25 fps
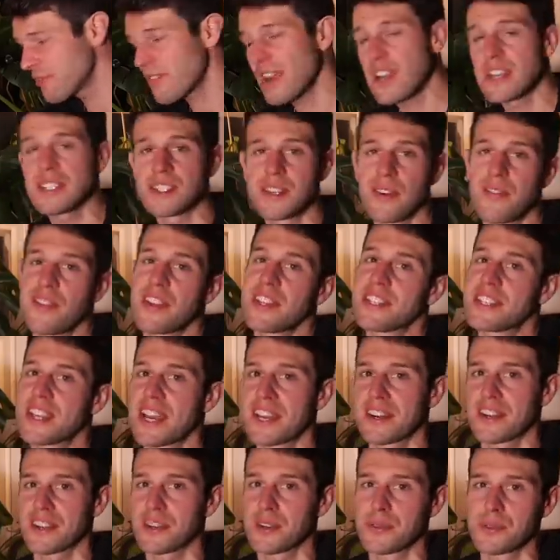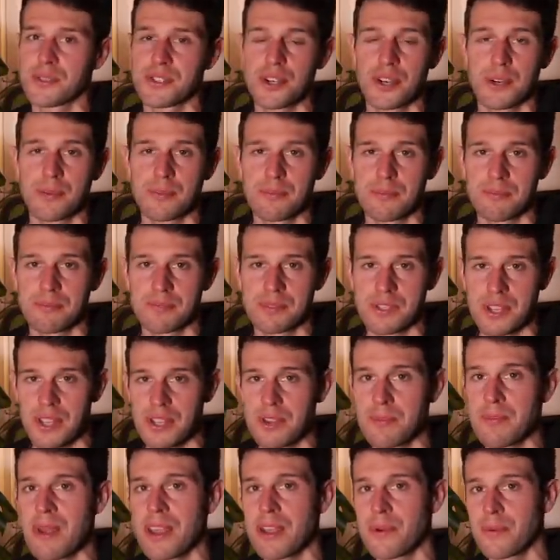a relatively technical job, so
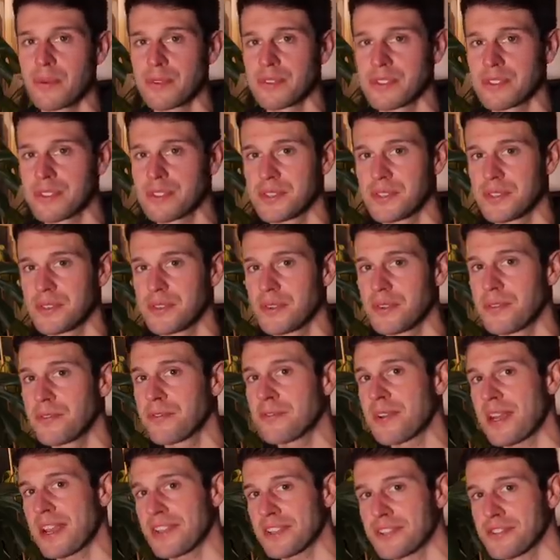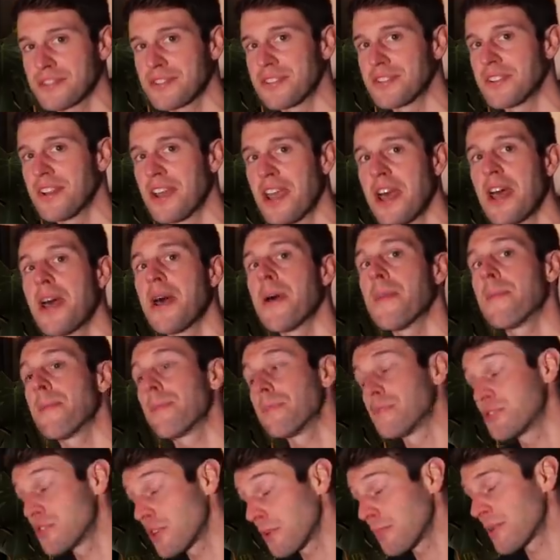you may want to factor in
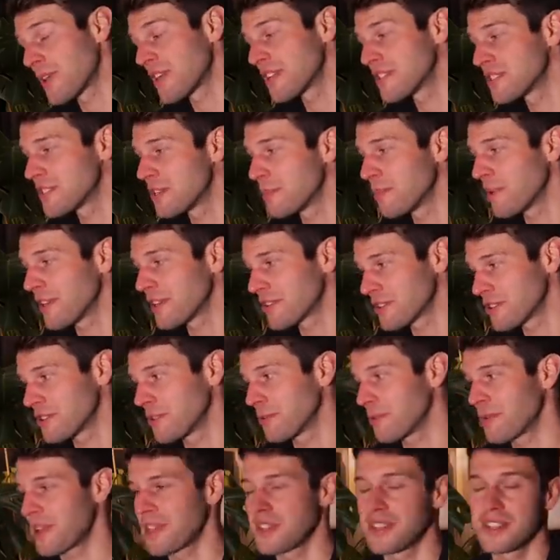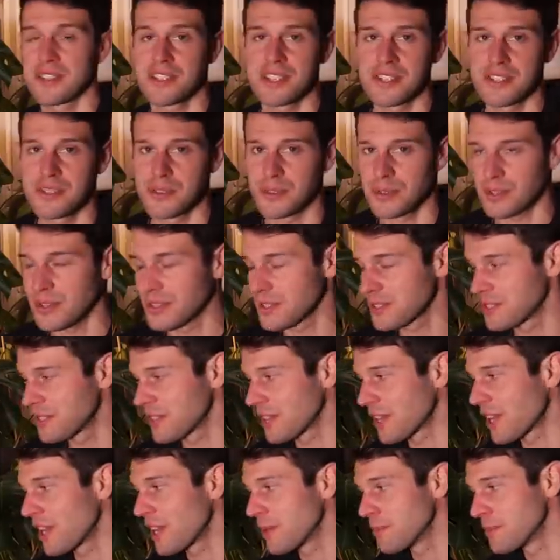dropping into the bike shop and the additional cost that
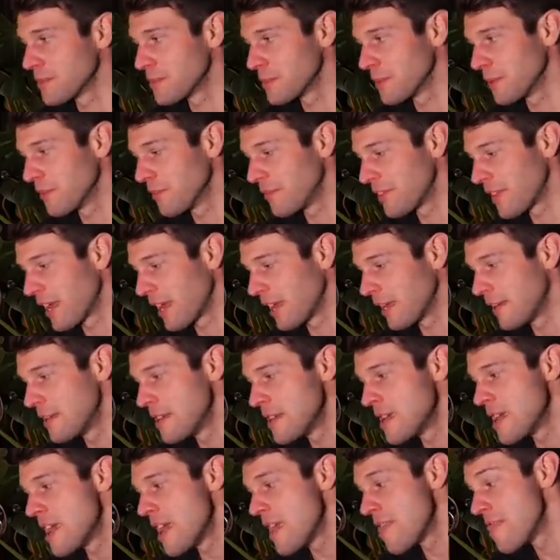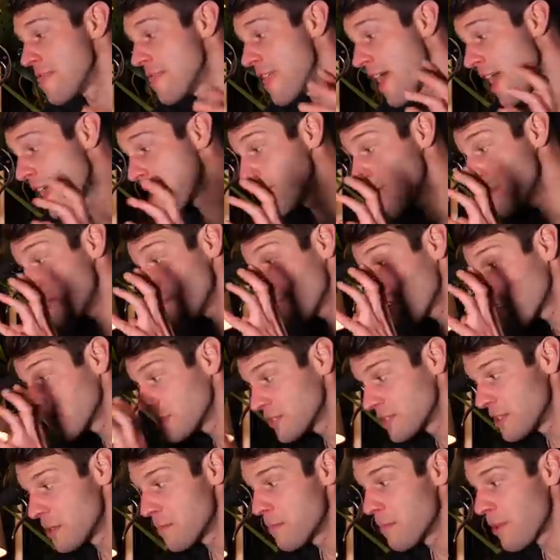comes with that. Then moving on
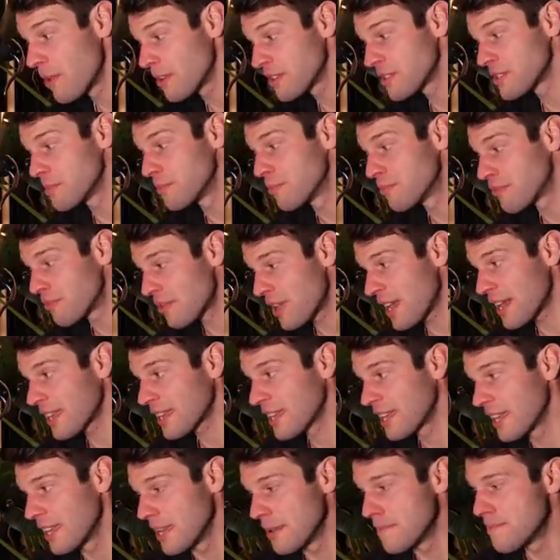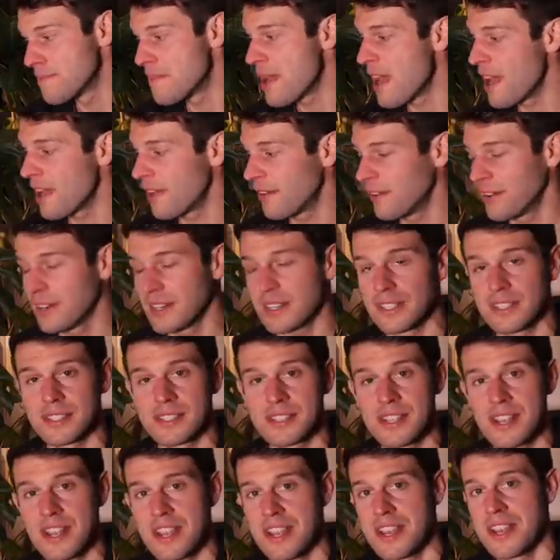to the bottom bracket bearings,
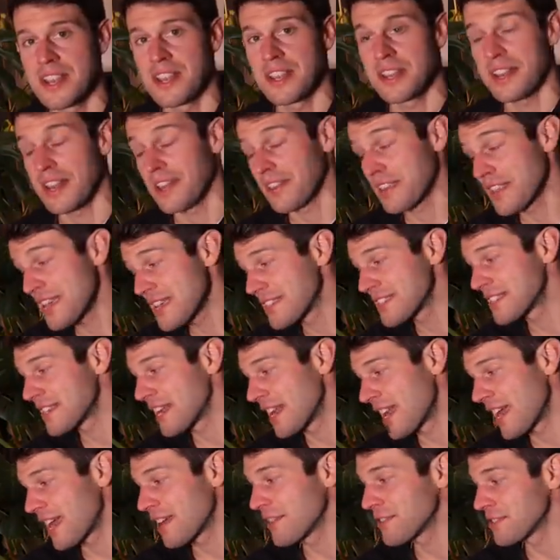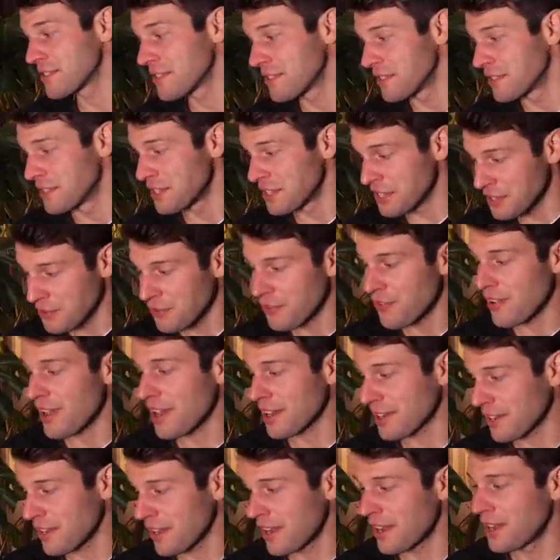now this allows the
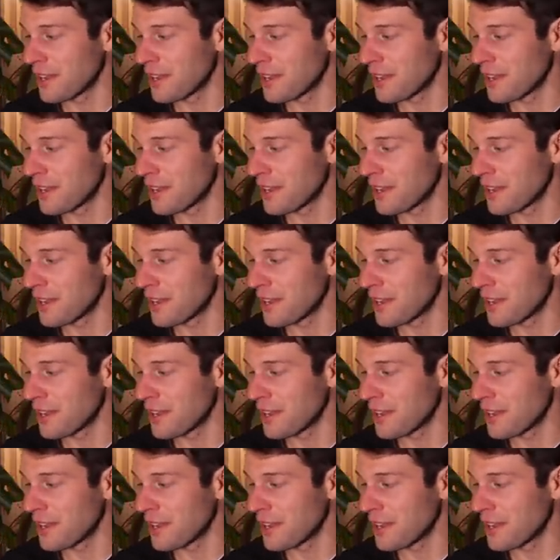crank